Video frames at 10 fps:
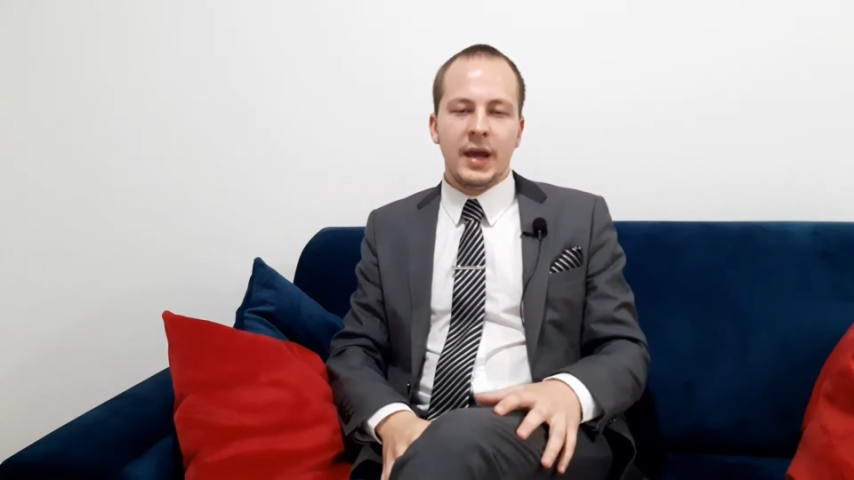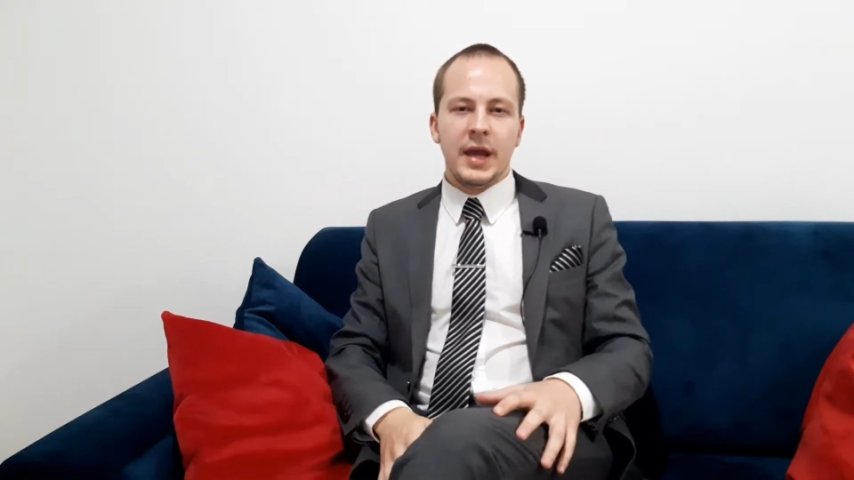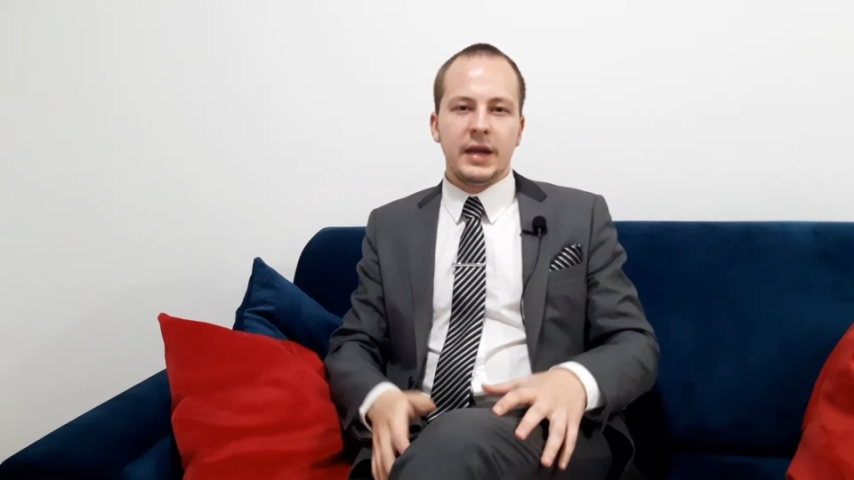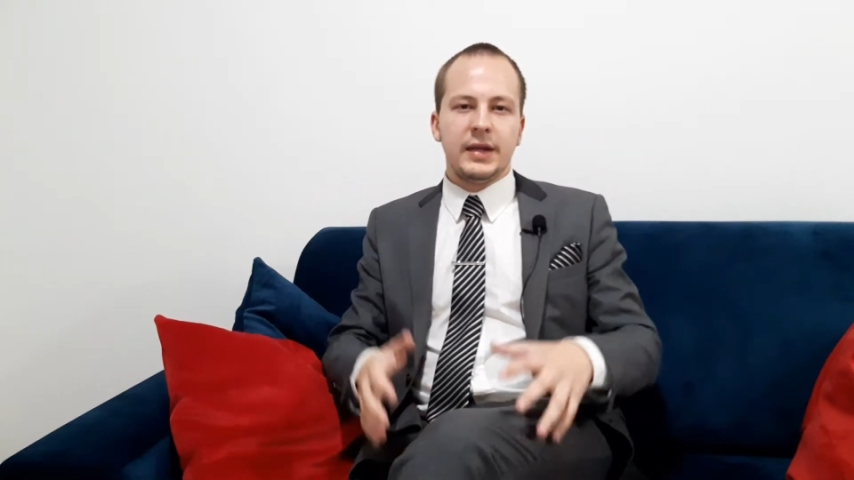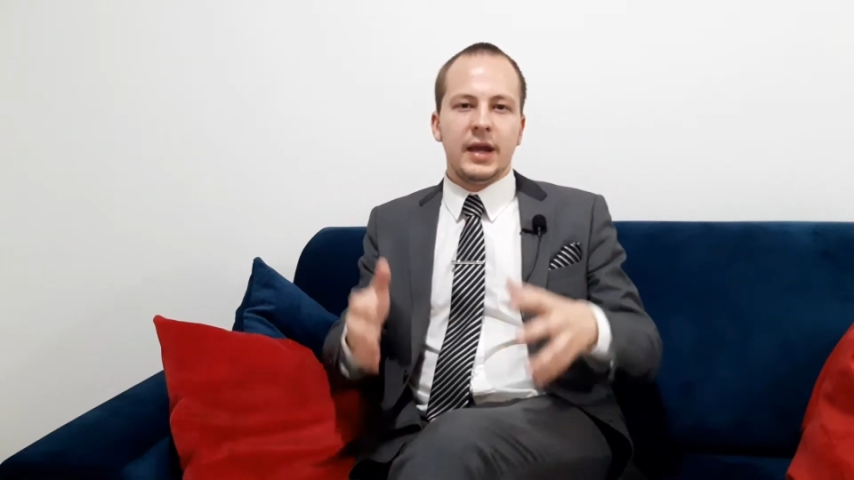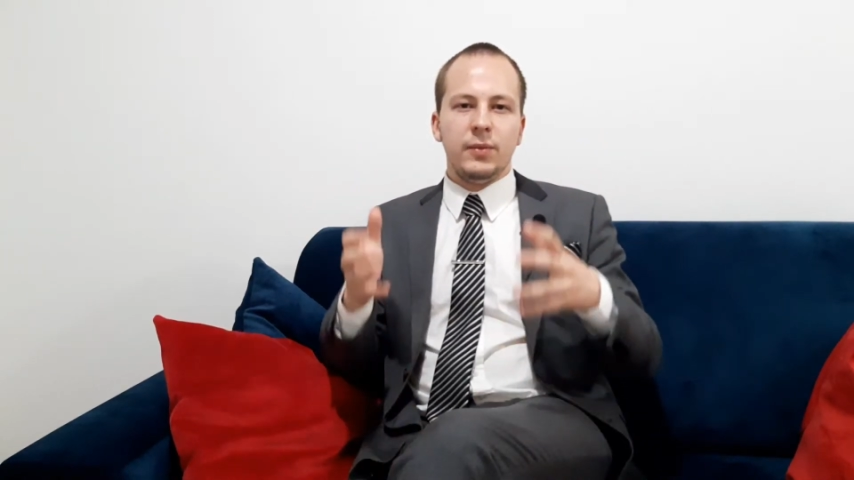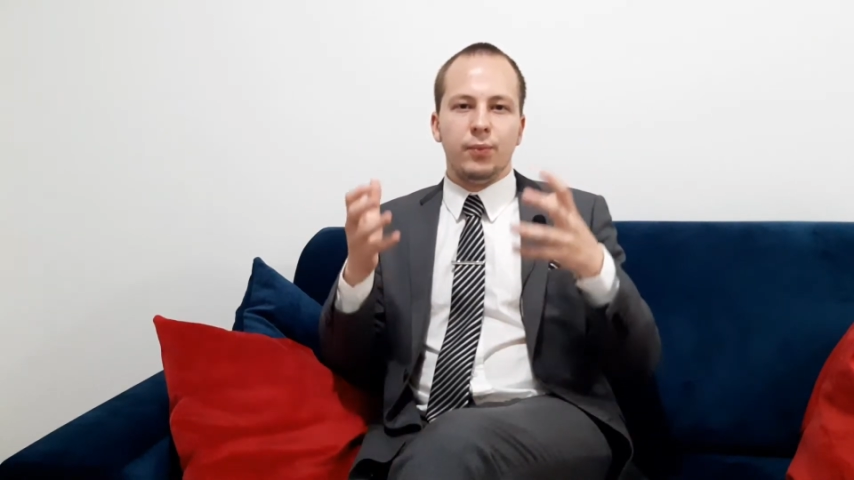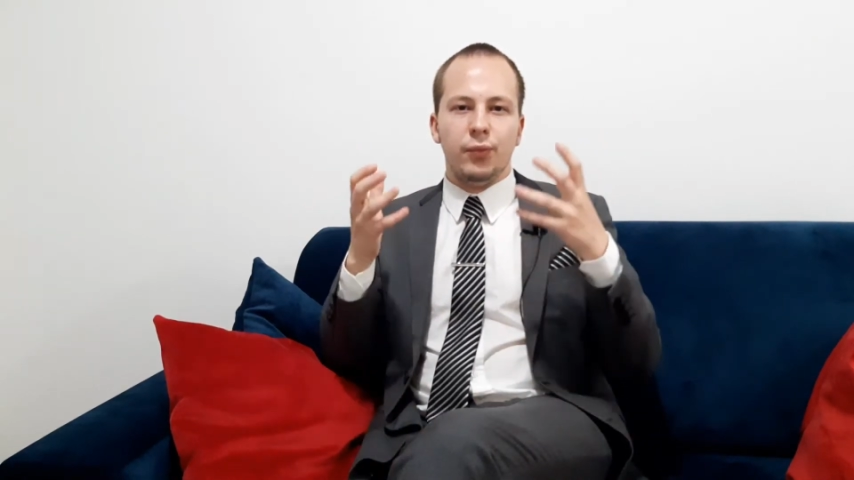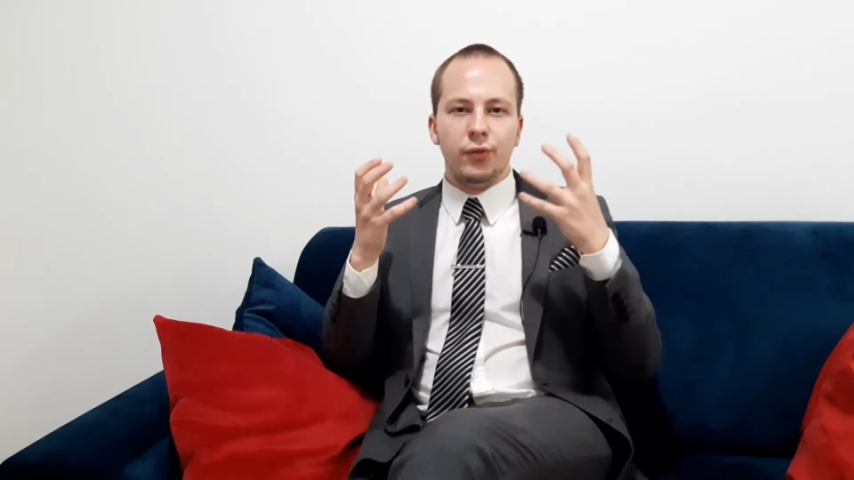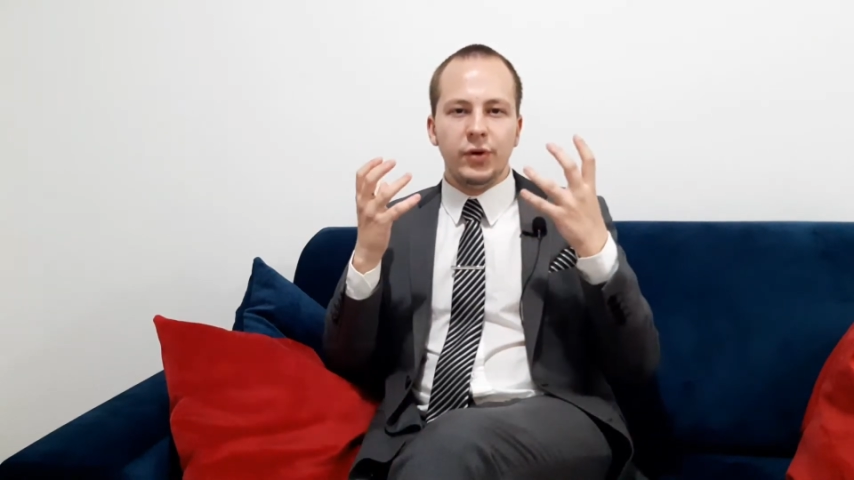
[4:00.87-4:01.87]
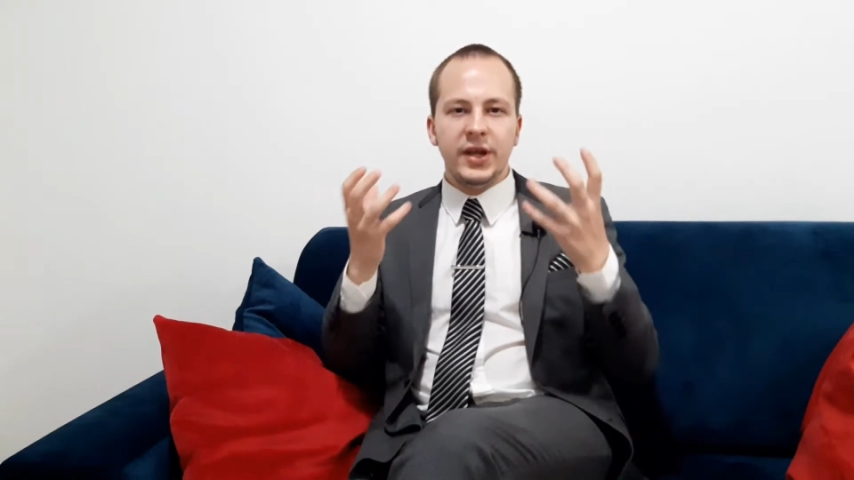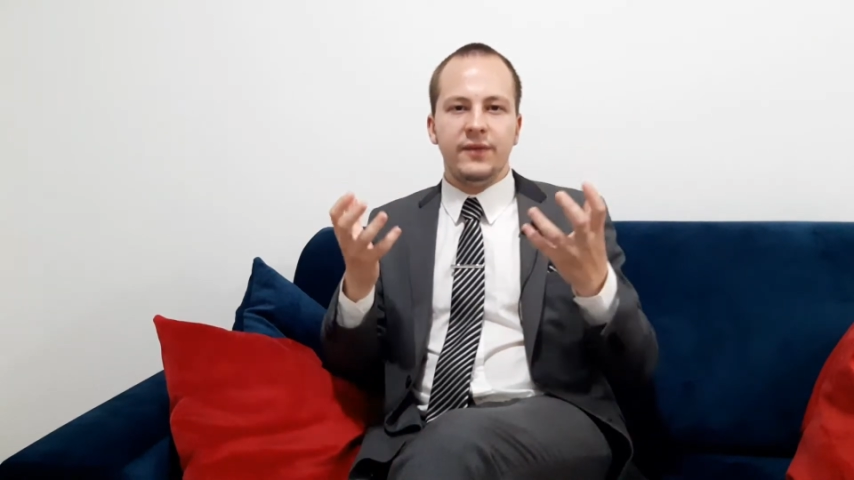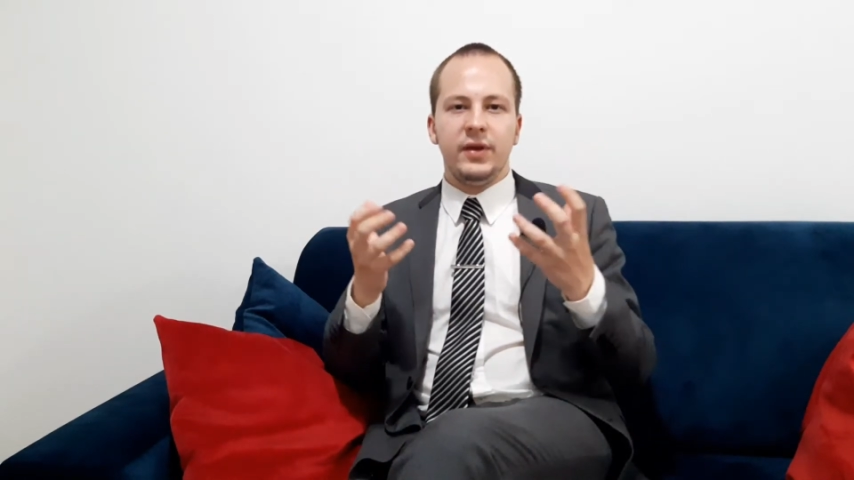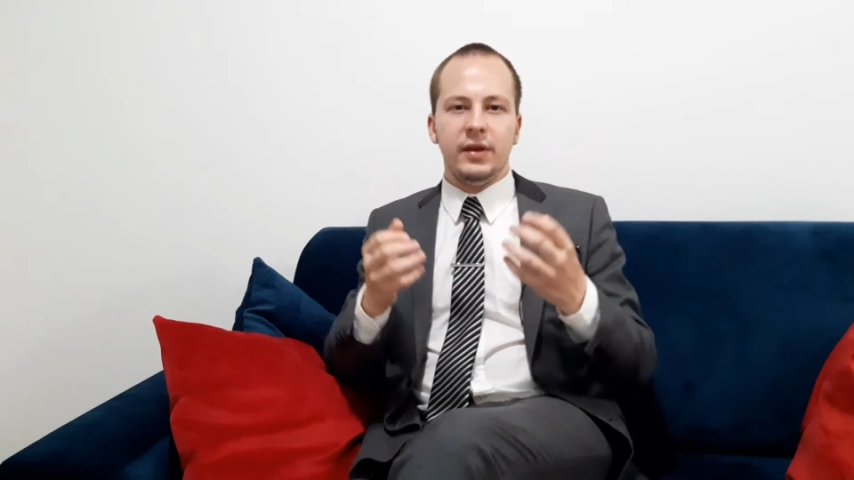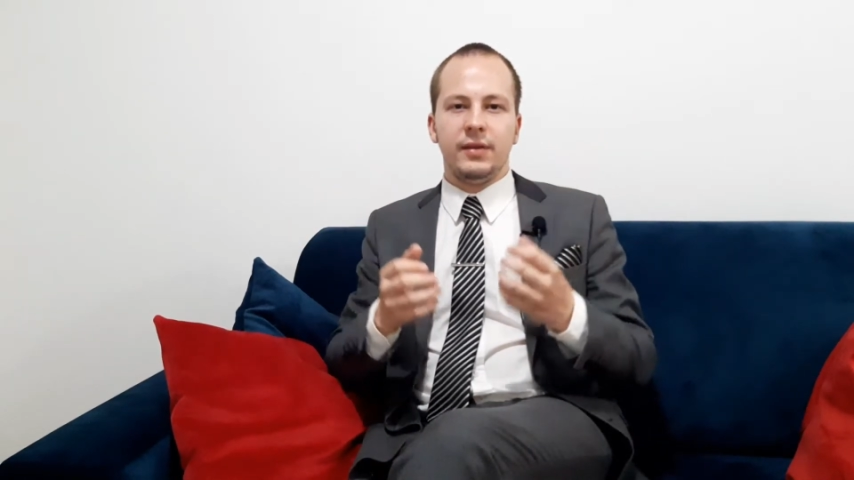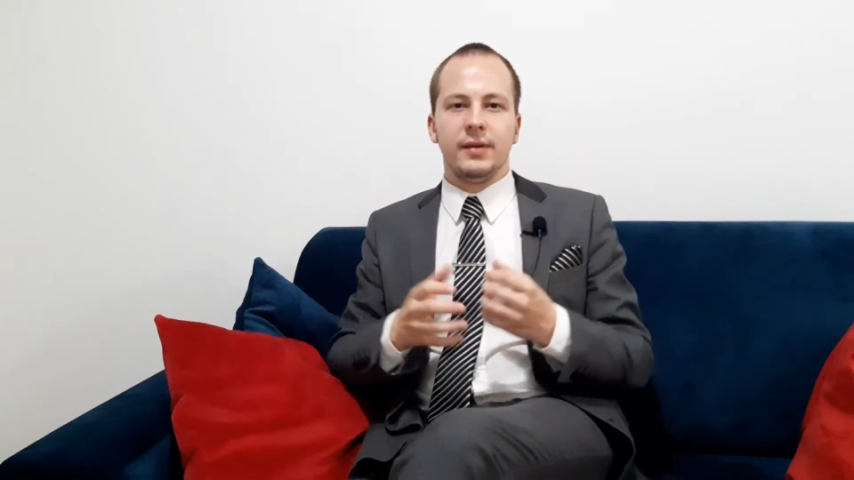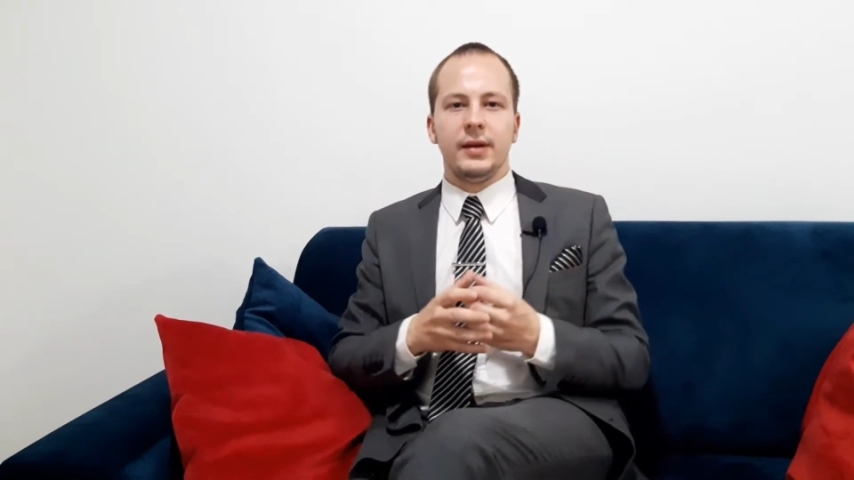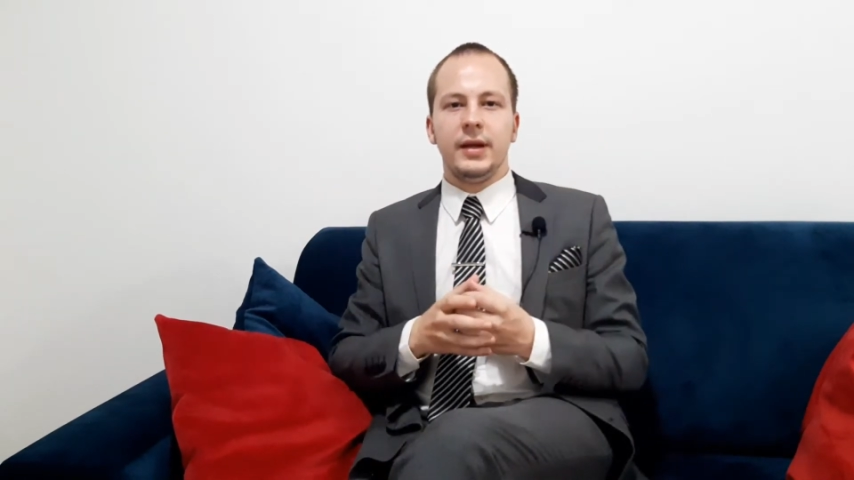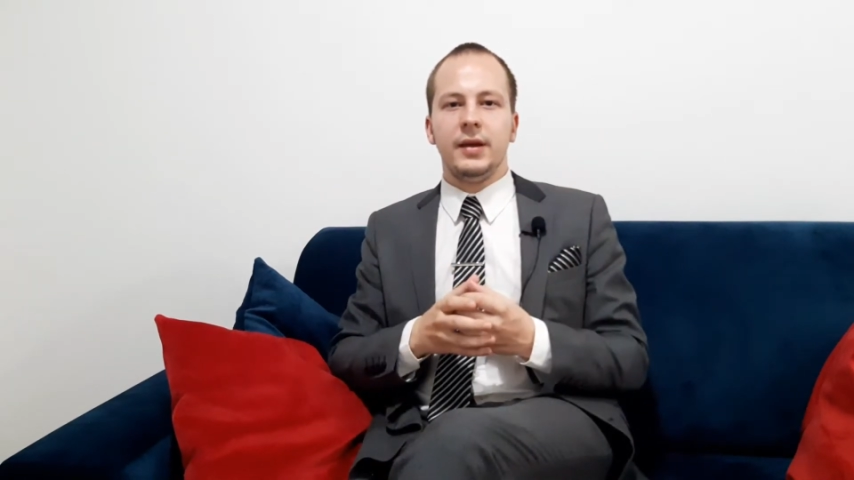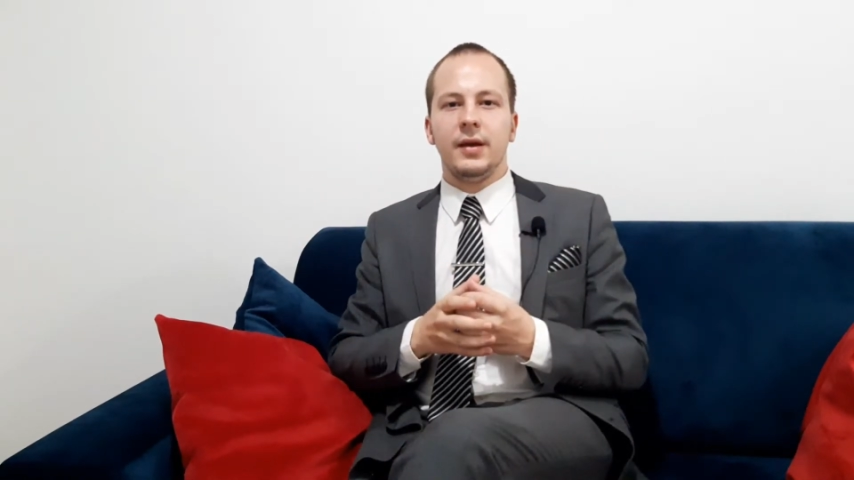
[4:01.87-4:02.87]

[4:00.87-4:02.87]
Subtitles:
it can breathe easily,